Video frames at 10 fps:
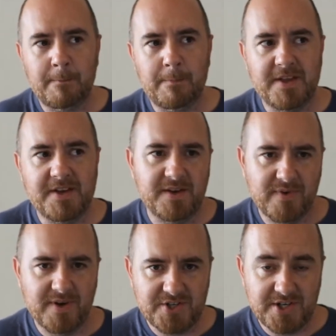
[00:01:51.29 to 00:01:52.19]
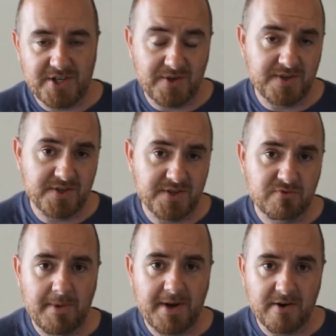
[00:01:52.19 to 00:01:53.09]
the differentiation or the
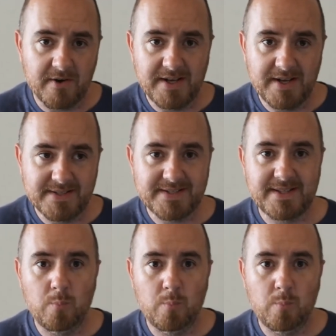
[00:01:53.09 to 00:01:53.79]
discriminator is